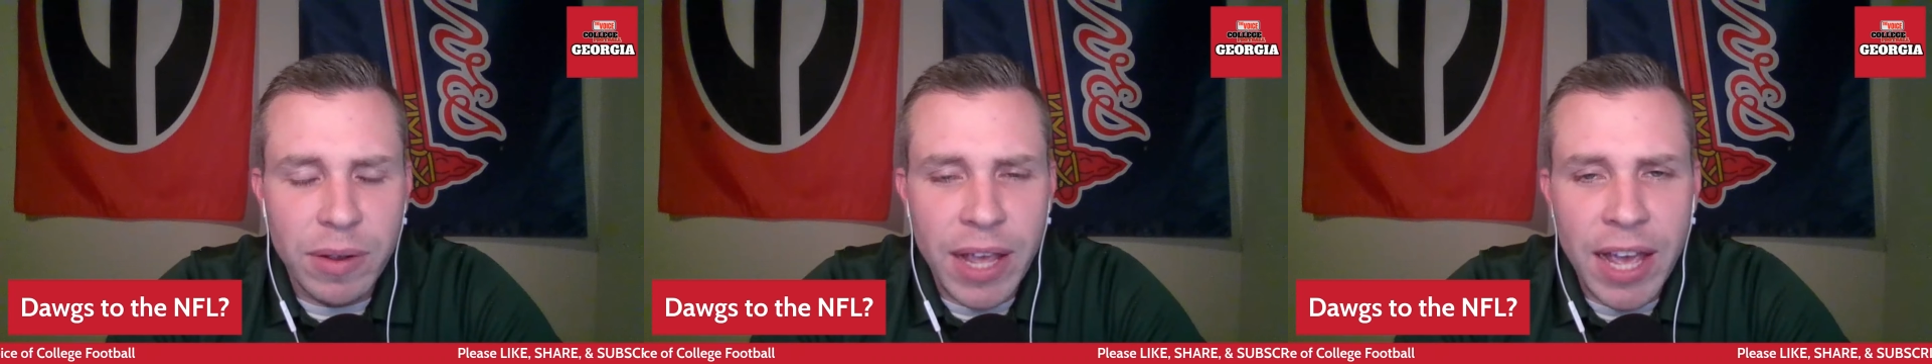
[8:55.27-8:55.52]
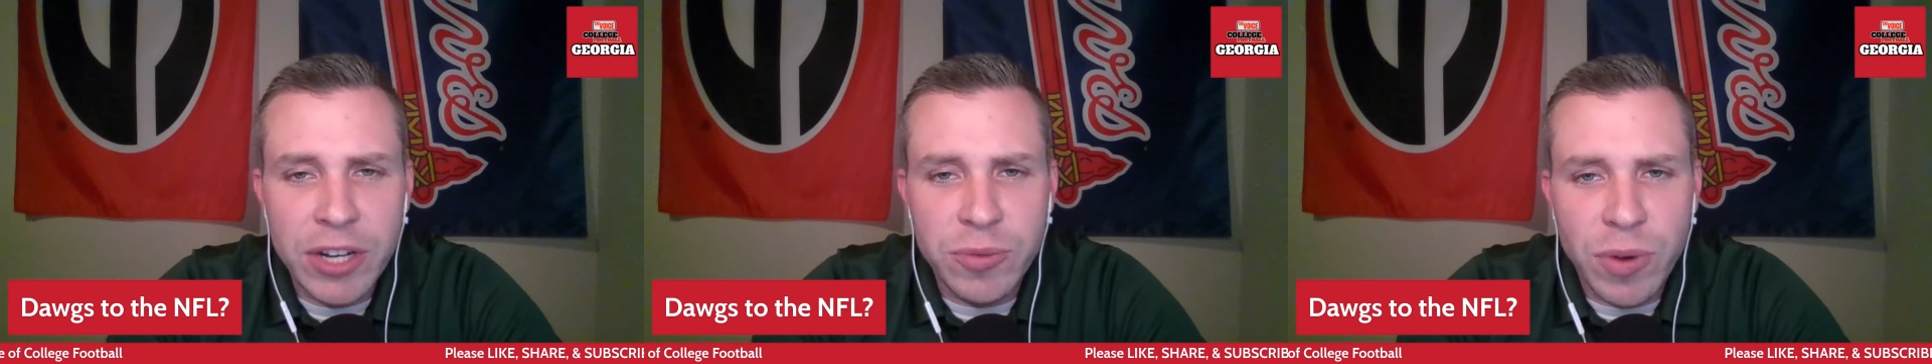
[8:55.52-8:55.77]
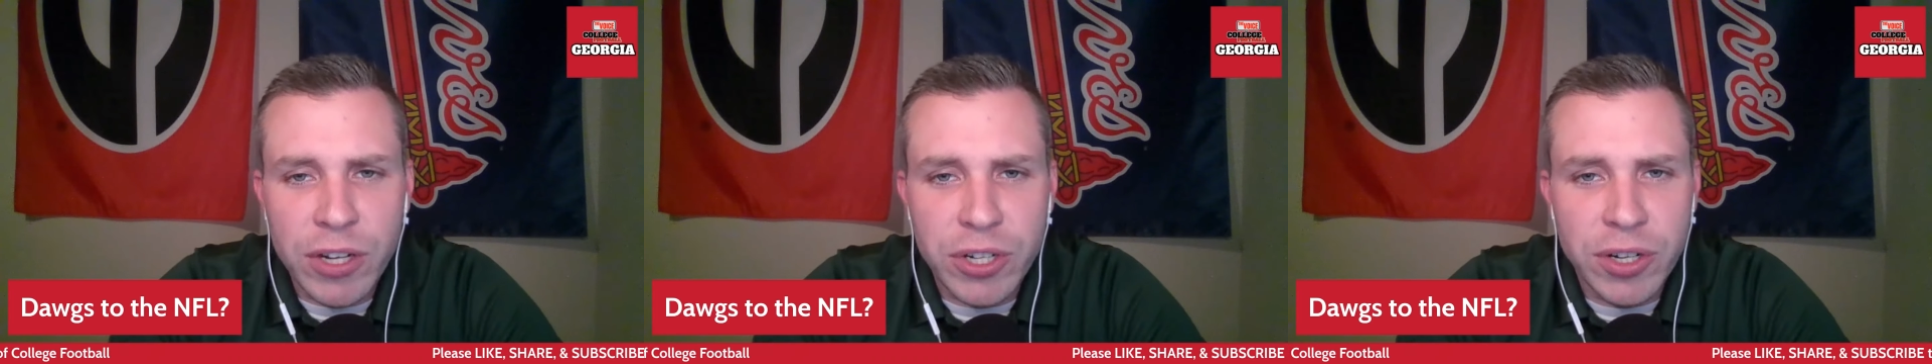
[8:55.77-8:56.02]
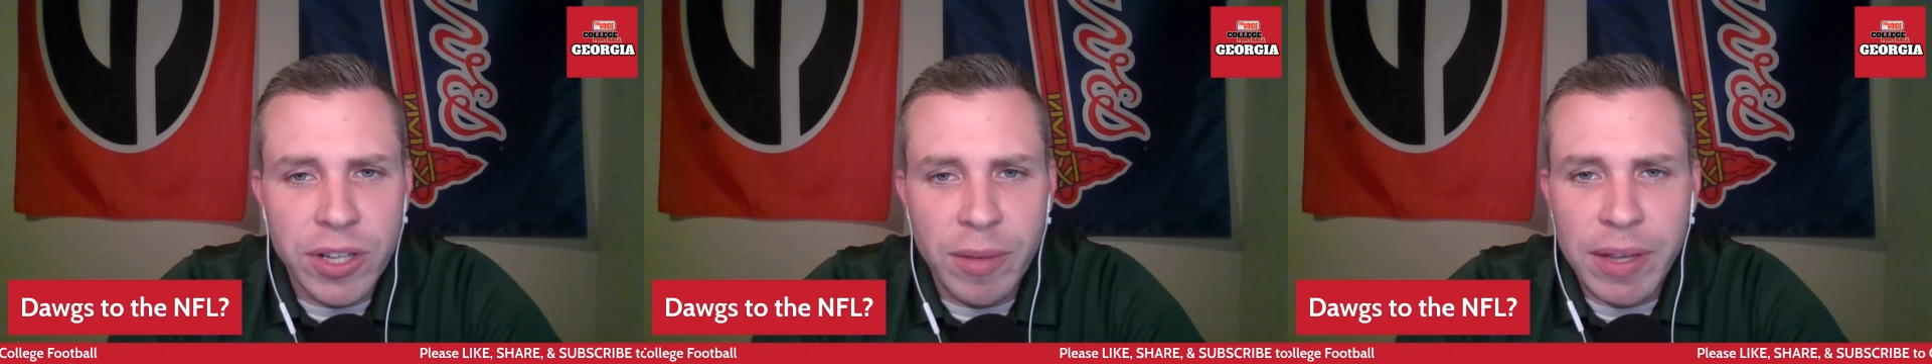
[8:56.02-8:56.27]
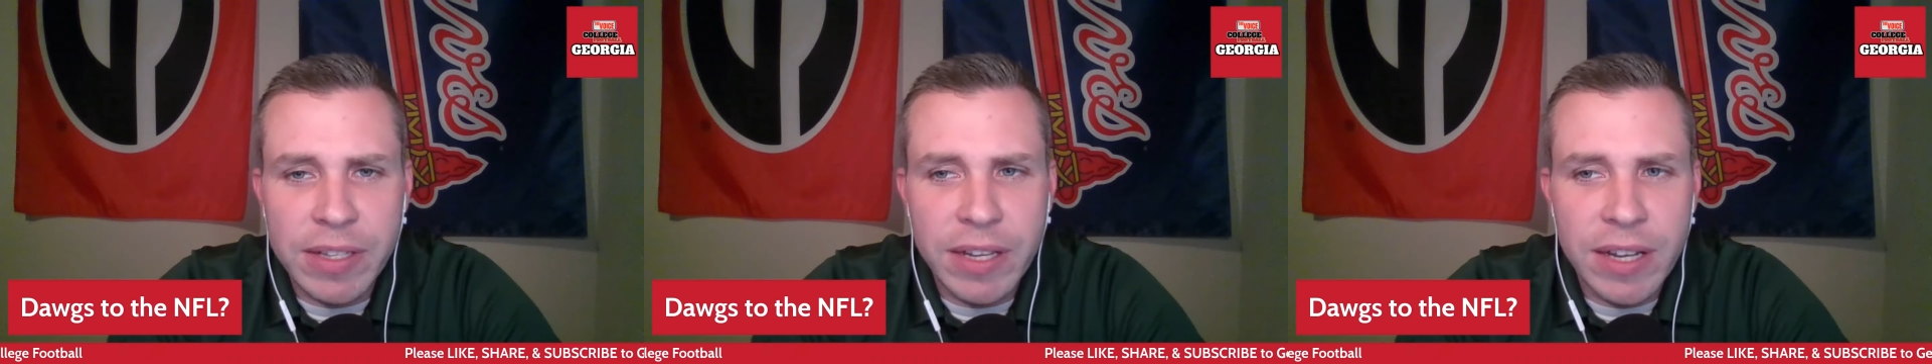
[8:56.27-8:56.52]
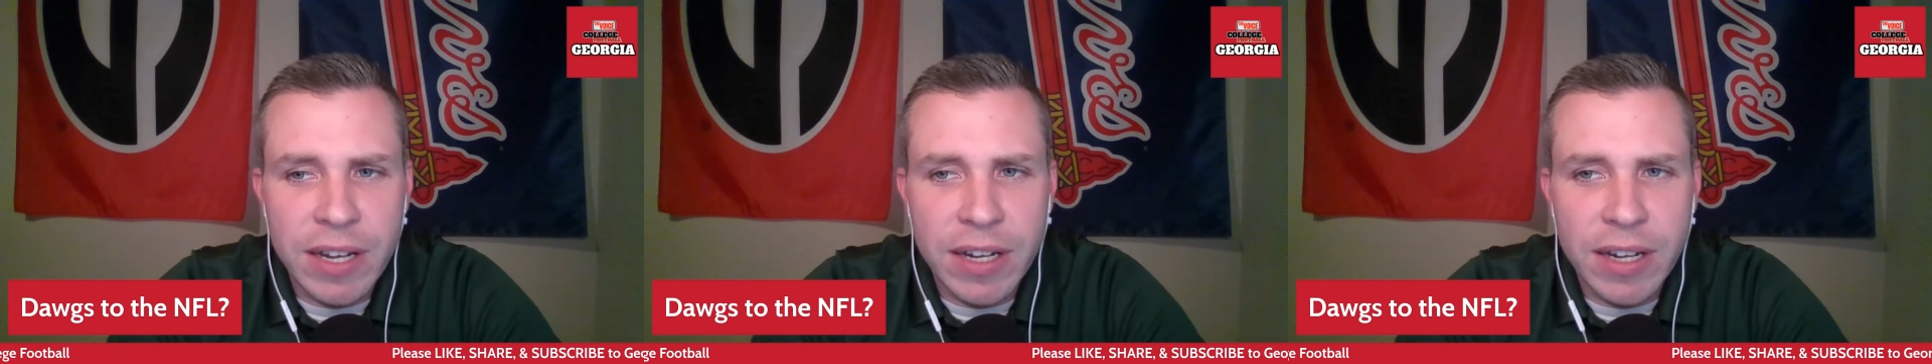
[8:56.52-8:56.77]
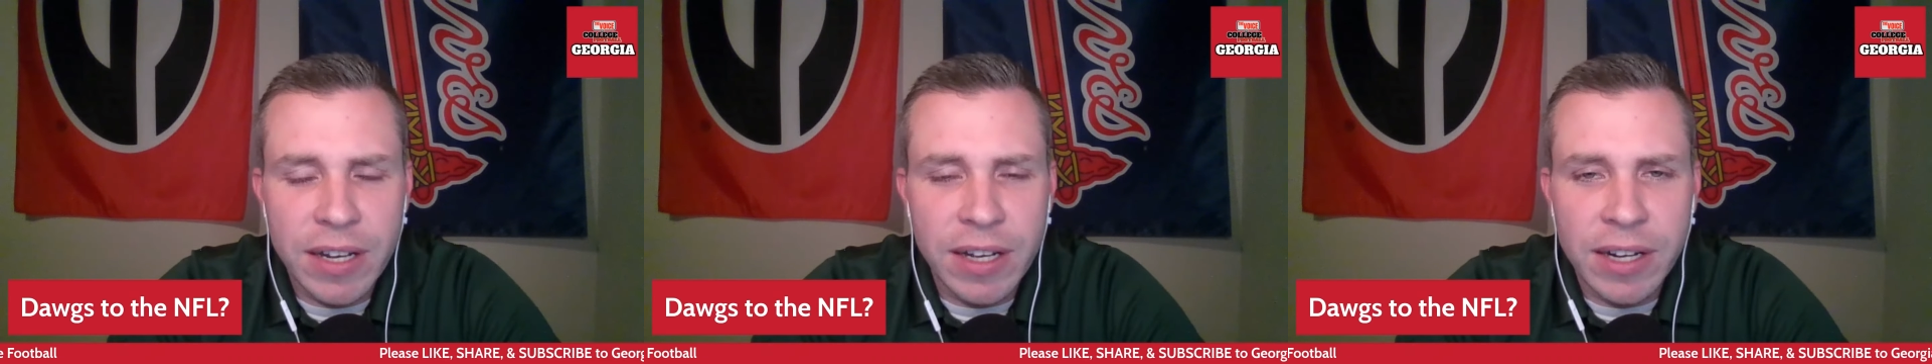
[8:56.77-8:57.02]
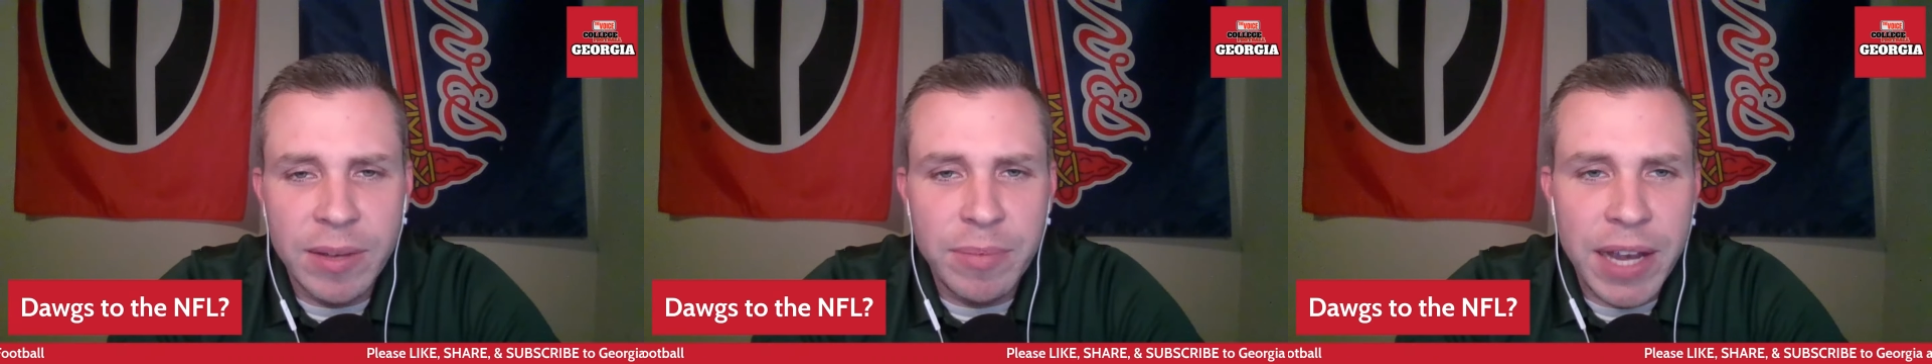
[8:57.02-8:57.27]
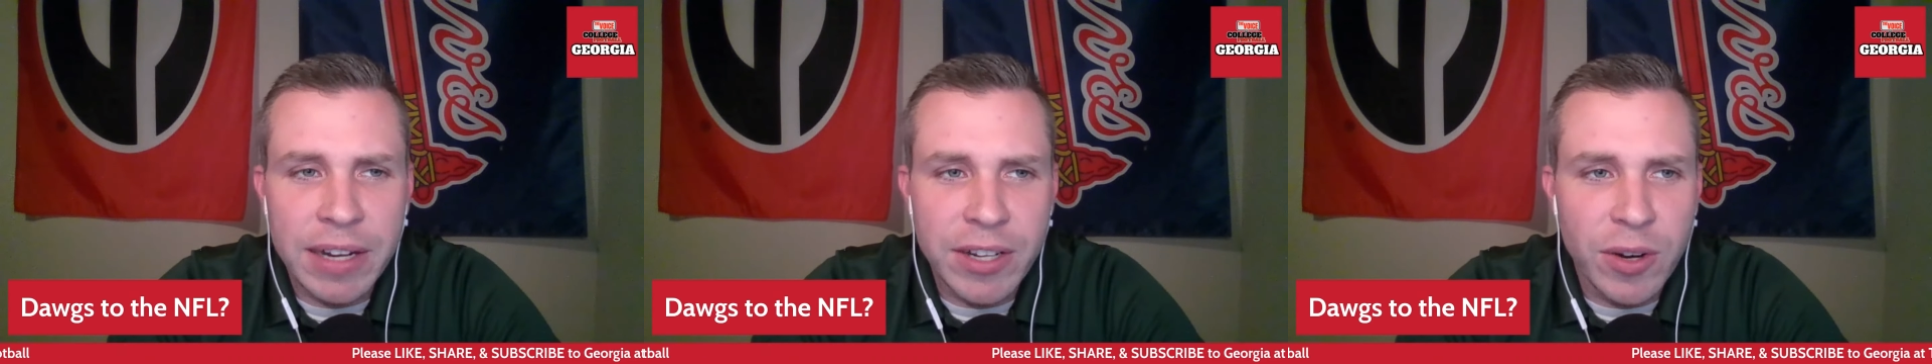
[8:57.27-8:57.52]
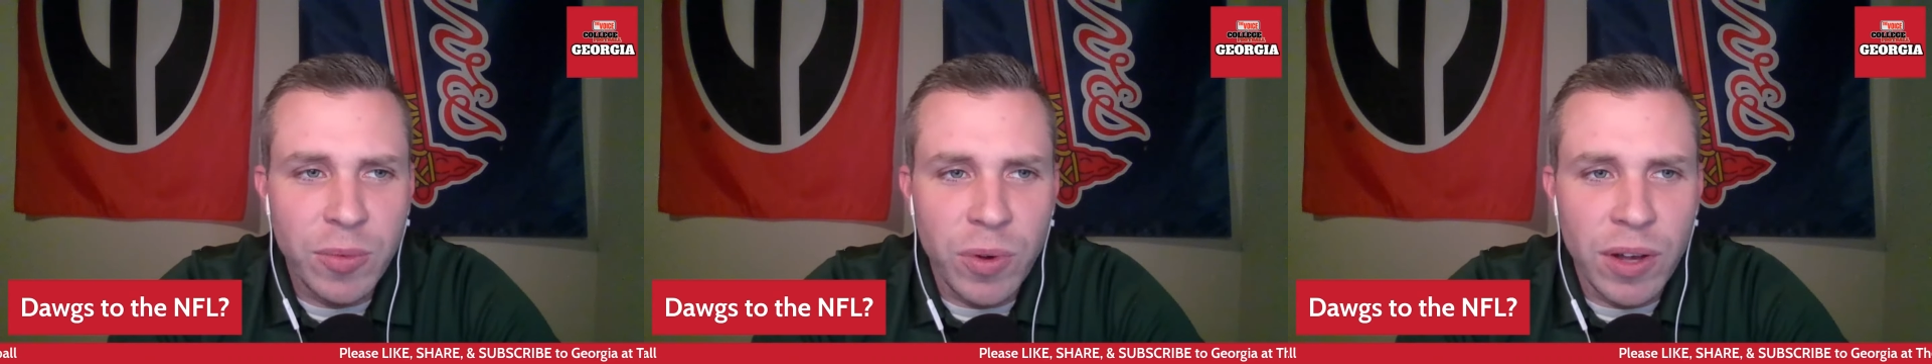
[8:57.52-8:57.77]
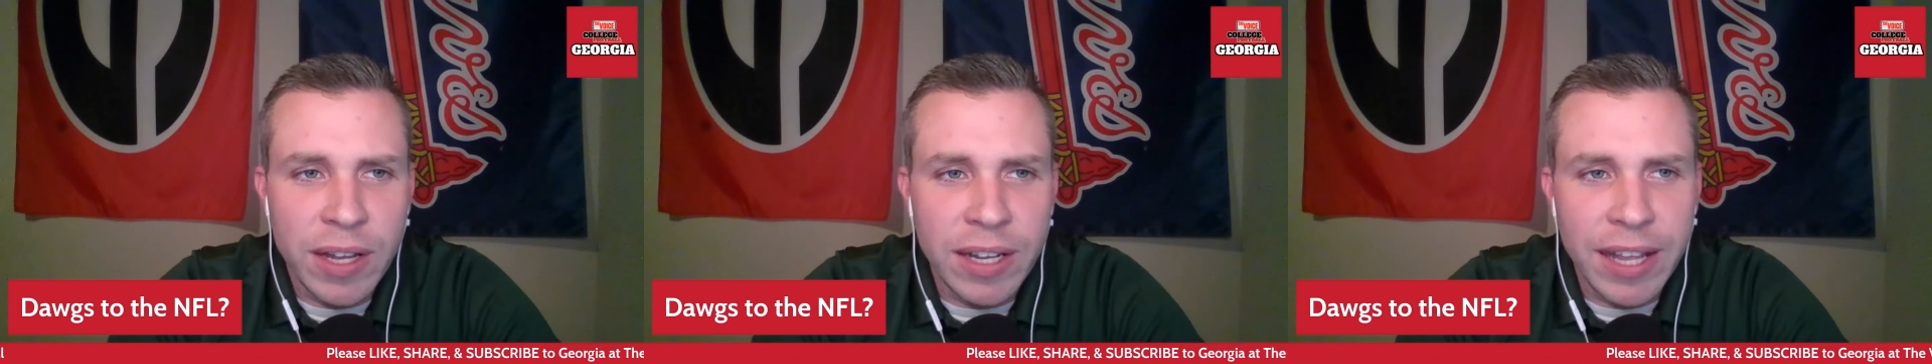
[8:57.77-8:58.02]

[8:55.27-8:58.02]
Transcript: edge rusher that makes an impact year one.